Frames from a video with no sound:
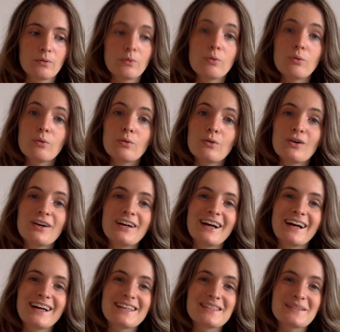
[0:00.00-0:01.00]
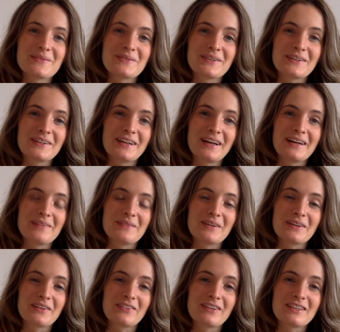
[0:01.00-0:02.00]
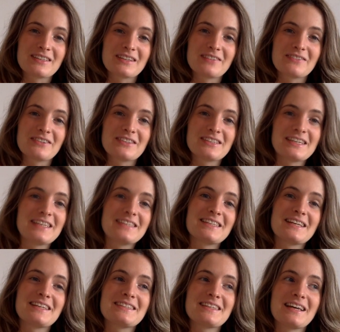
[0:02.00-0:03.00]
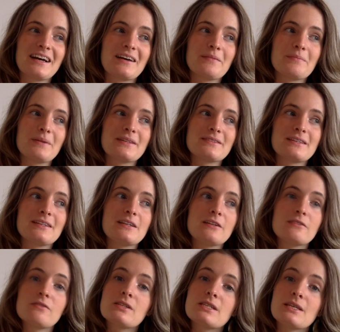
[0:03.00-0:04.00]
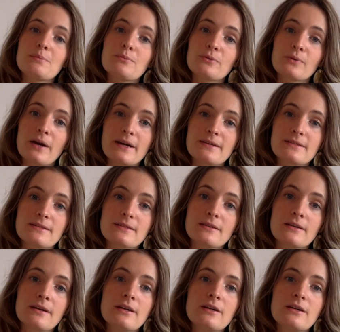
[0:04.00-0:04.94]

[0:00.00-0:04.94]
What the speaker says: Or as someone, a good friend, Jeff Foster, he says, it's a need for deep rest.